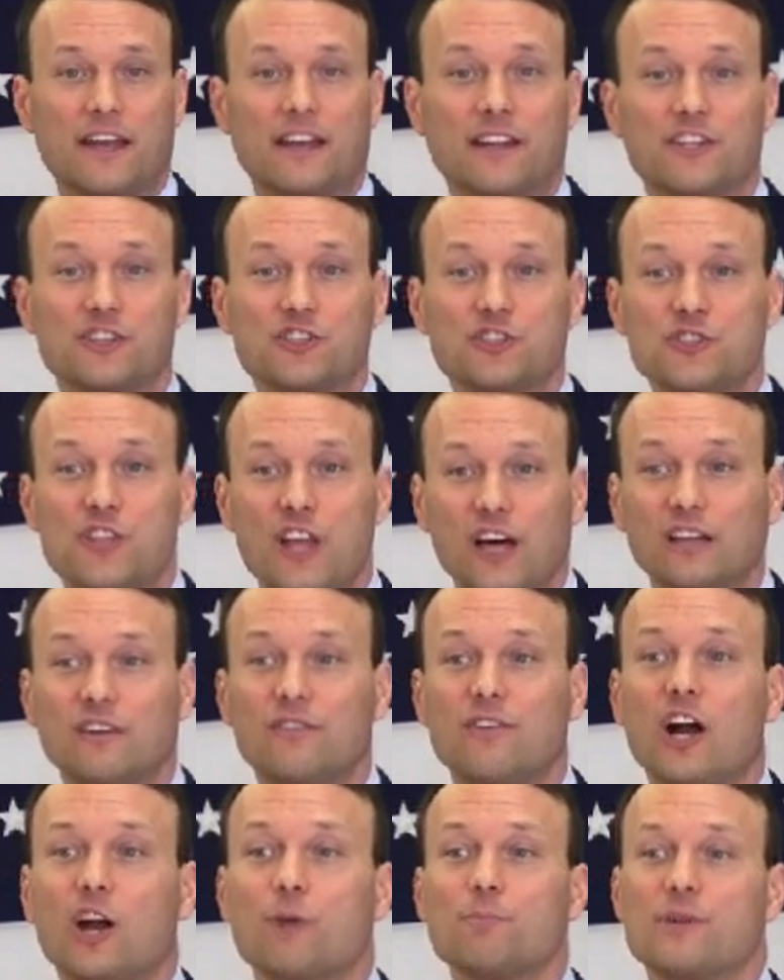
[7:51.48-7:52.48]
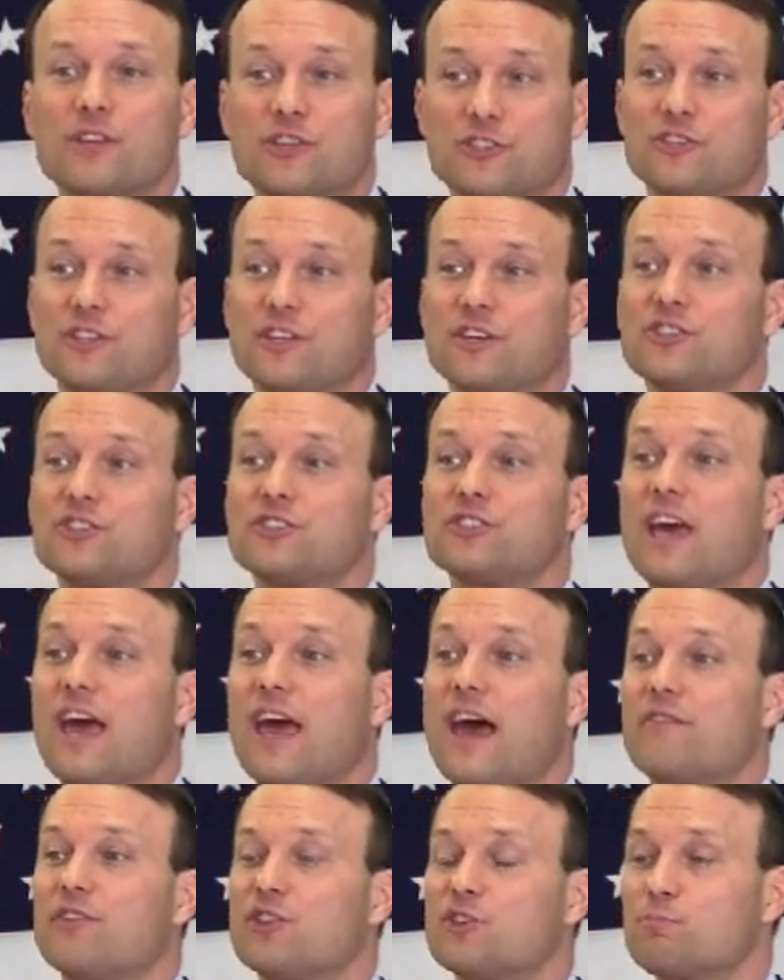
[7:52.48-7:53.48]
that it is none of our business
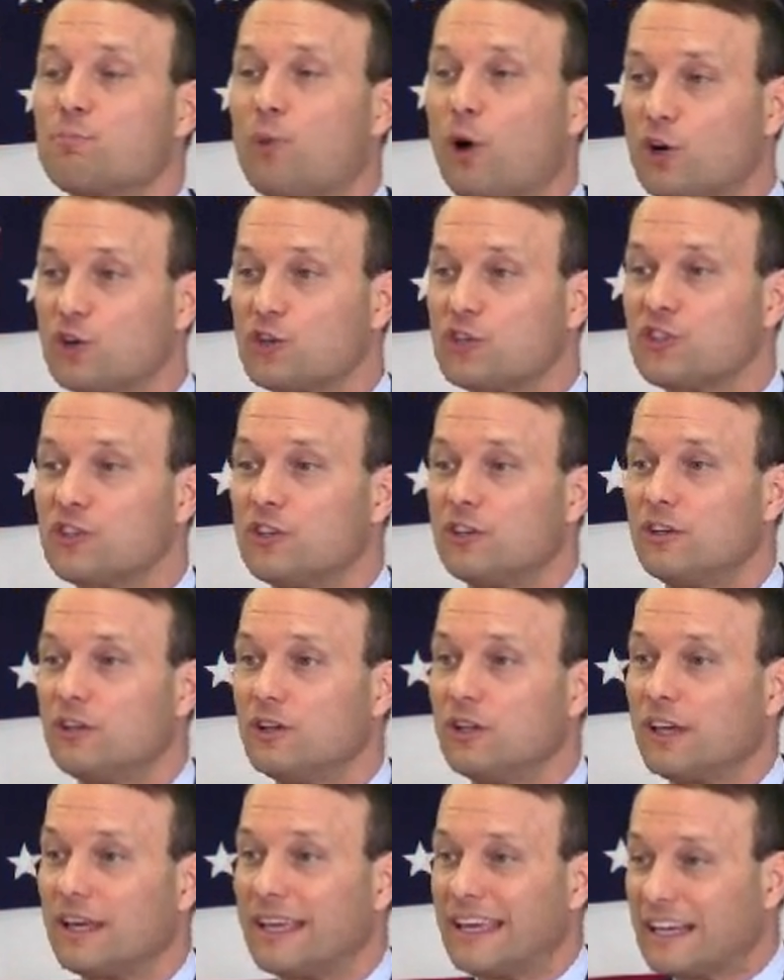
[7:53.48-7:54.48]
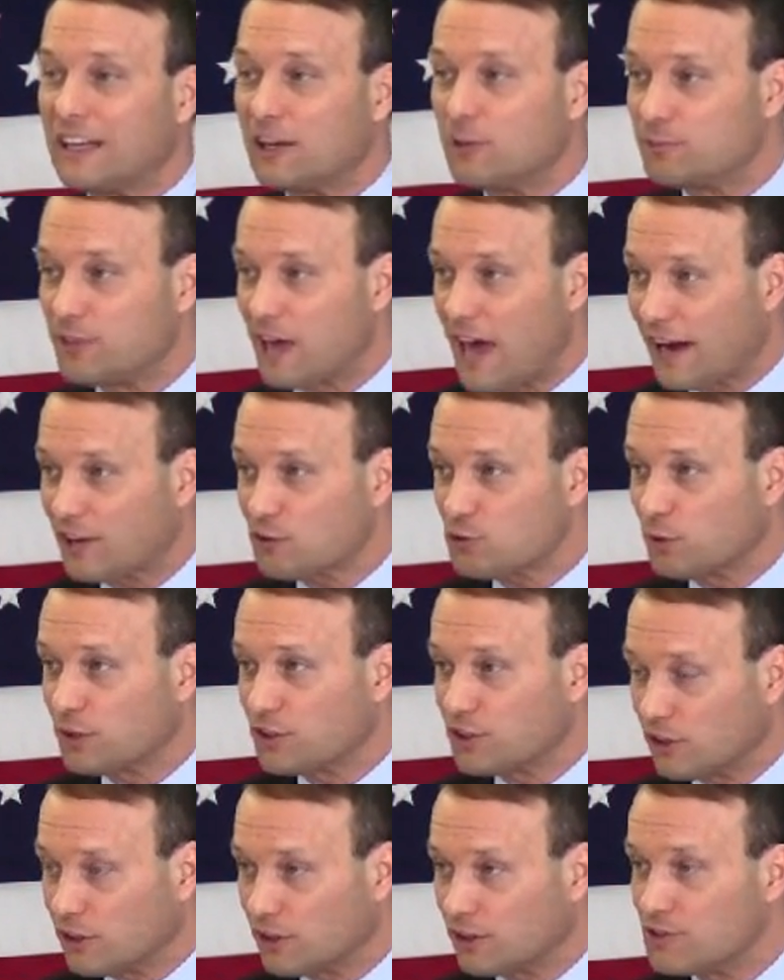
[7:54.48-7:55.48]
to have his personal income tax
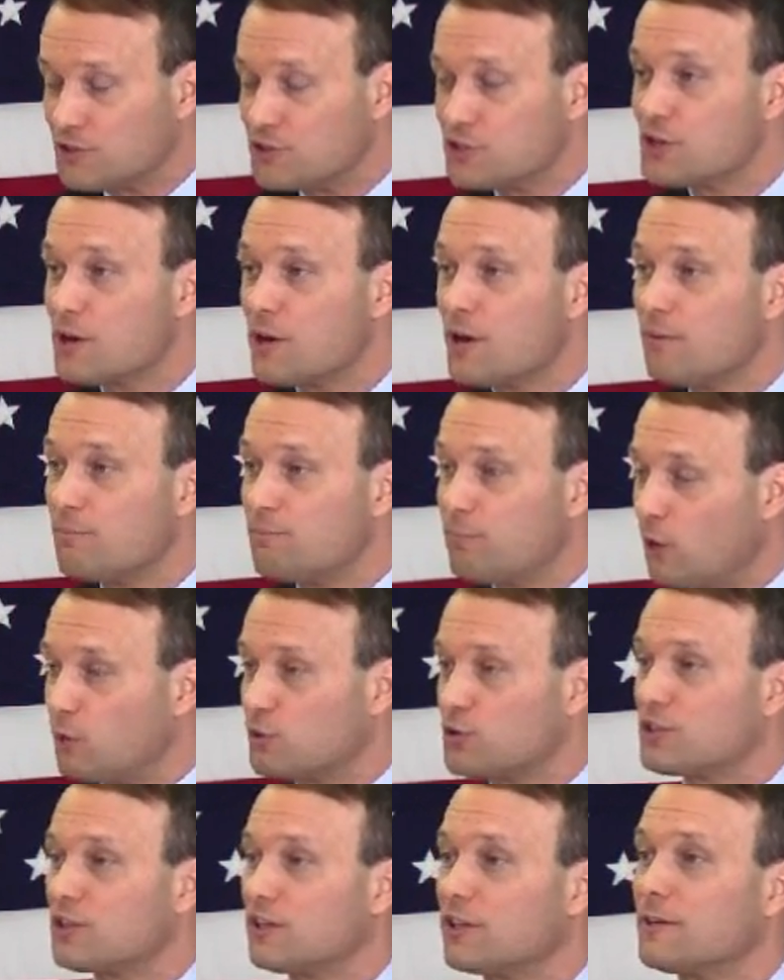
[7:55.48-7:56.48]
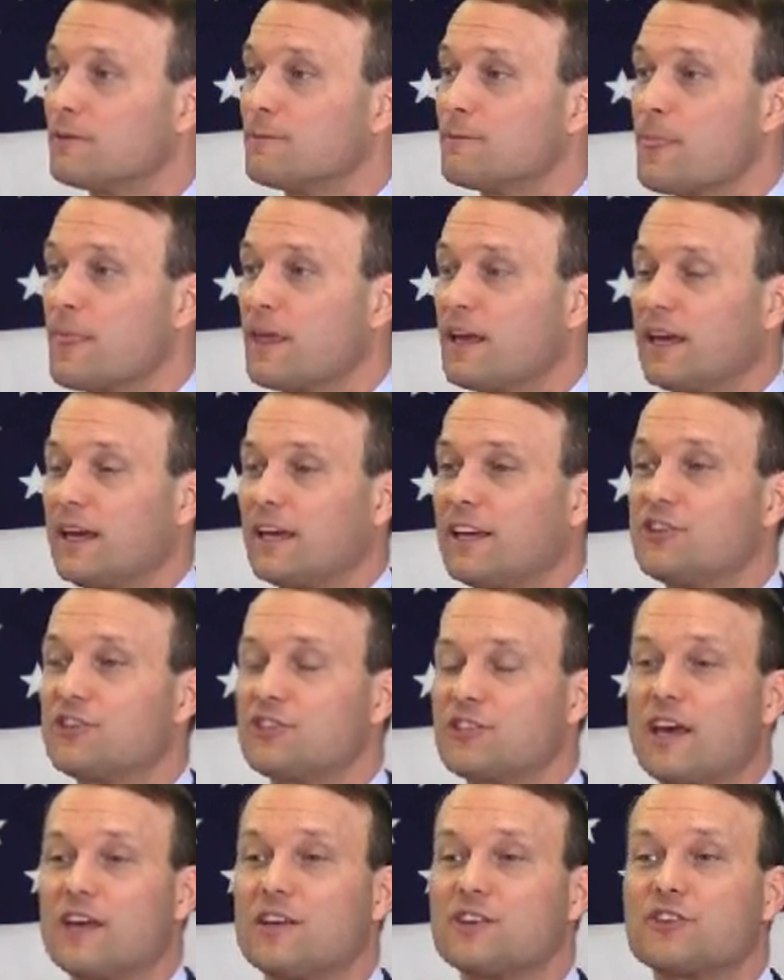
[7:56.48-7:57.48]
returns posted. He
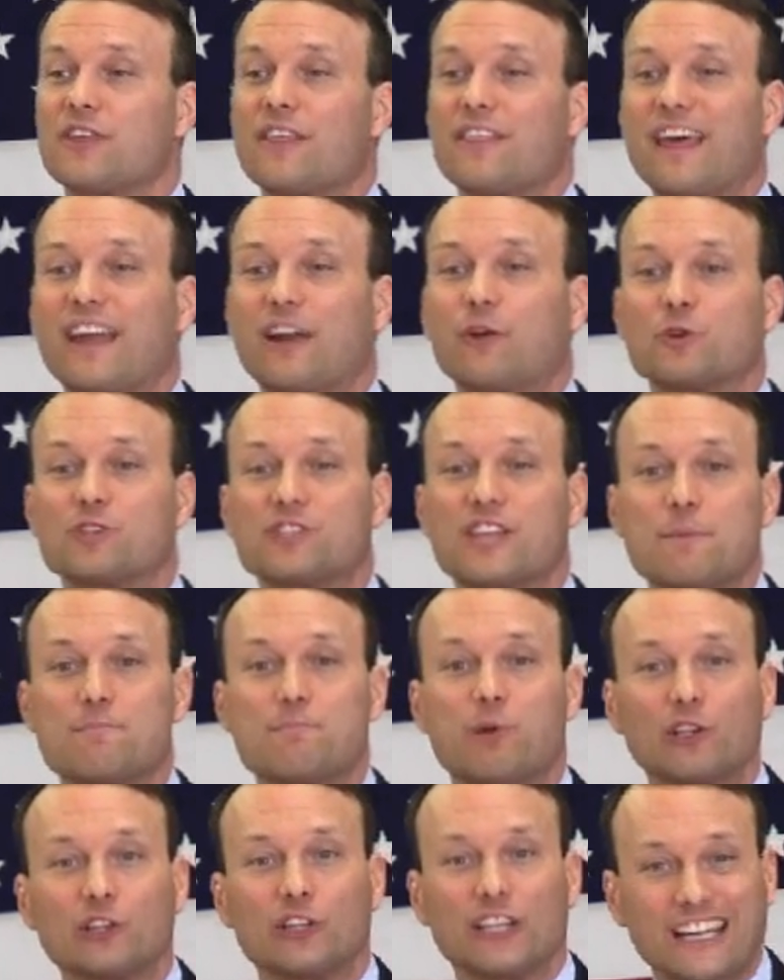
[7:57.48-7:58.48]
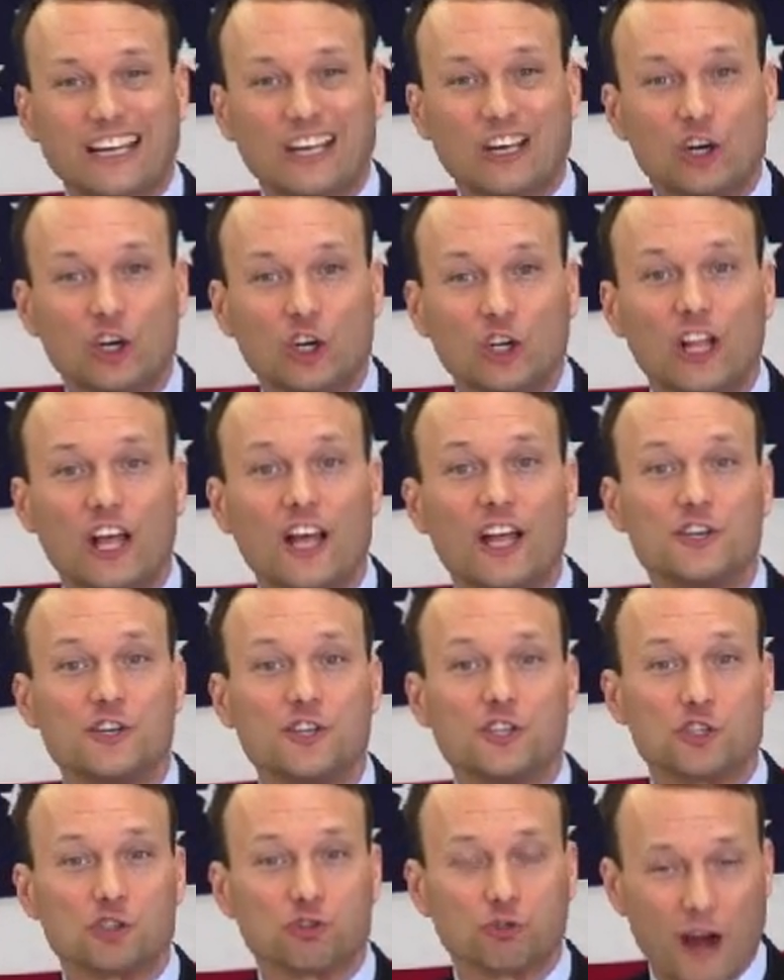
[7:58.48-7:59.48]
says that it was a political
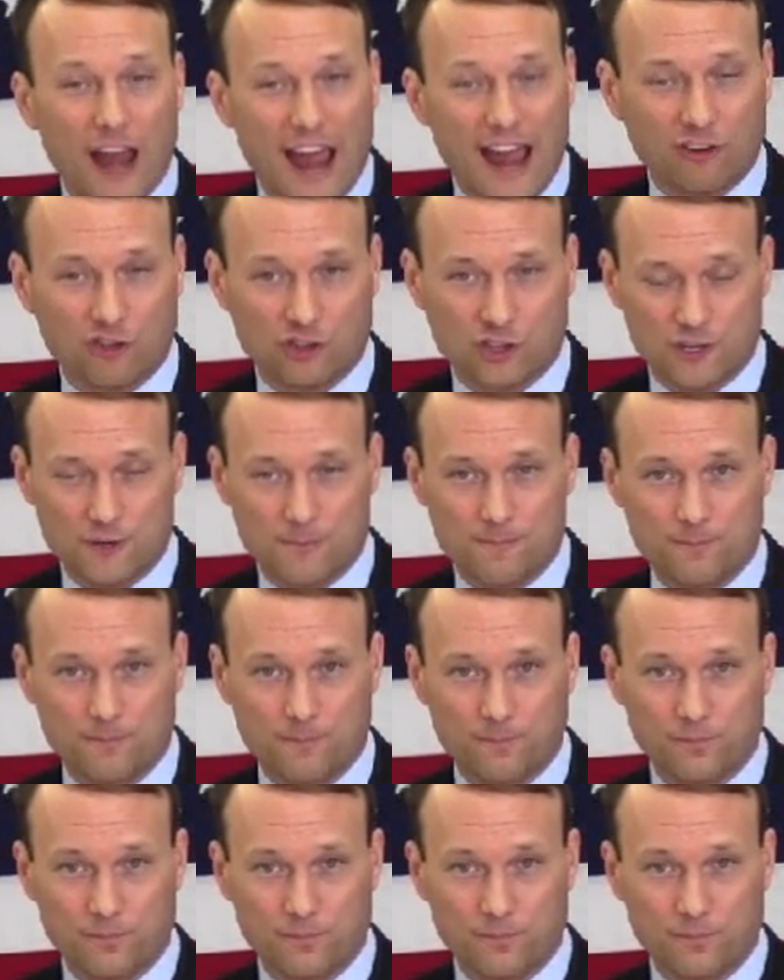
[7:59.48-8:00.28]
distraction.